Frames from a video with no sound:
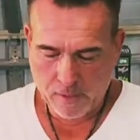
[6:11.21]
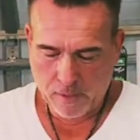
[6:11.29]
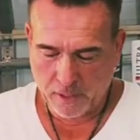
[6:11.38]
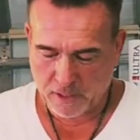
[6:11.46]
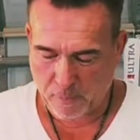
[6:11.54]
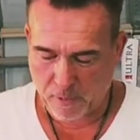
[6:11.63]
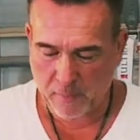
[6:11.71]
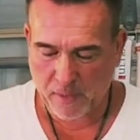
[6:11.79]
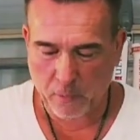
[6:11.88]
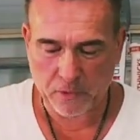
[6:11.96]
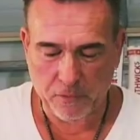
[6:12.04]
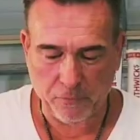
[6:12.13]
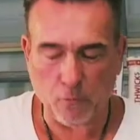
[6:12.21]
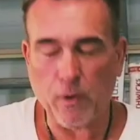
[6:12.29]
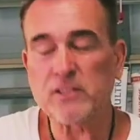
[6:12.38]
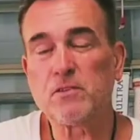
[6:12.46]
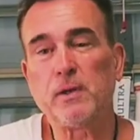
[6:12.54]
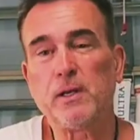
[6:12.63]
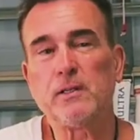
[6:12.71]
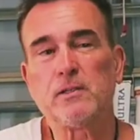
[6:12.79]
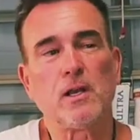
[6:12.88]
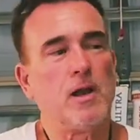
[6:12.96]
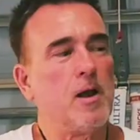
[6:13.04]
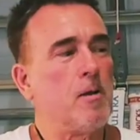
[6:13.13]
experimented with different recipes.
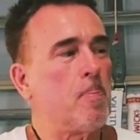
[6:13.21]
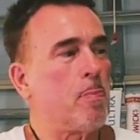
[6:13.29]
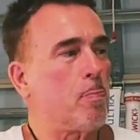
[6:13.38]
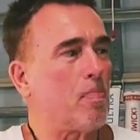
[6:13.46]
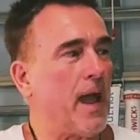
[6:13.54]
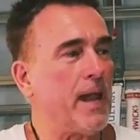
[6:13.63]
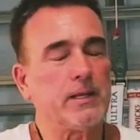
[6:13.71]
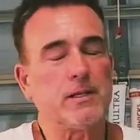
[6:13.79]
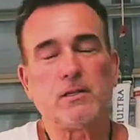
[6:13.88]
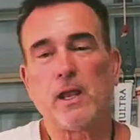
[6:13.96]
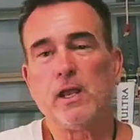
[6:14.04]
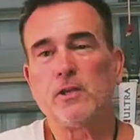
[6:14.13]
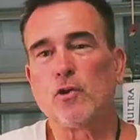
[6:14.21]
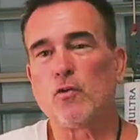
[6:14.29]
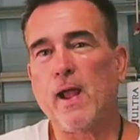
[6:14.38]
I can take your